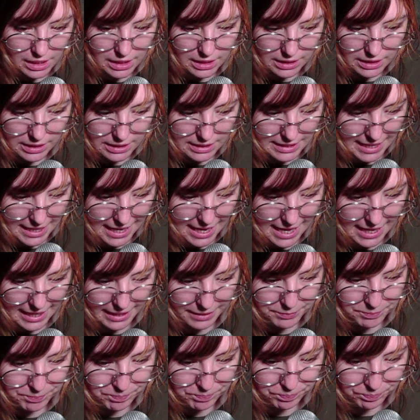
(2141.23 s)
Yeah.
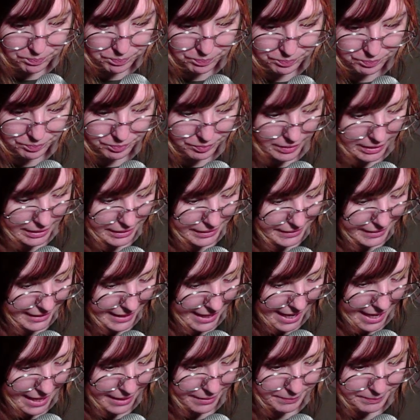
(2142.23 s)

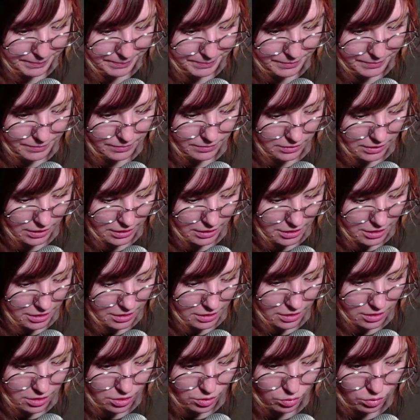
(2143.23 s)
Yeah. I did
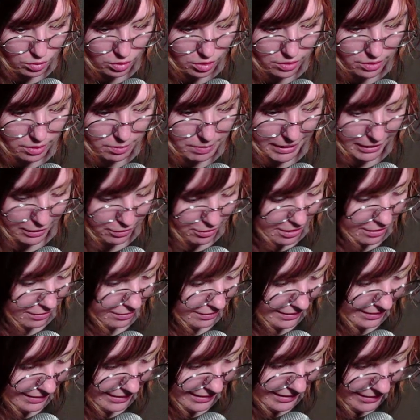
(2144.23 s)
this all on the
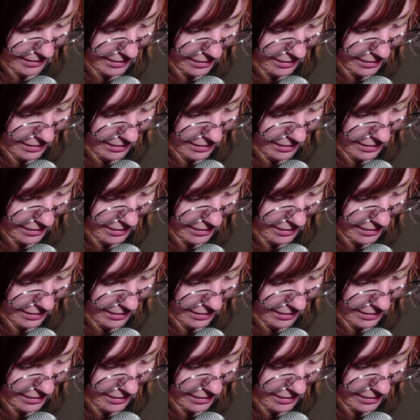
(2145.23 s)
background layer.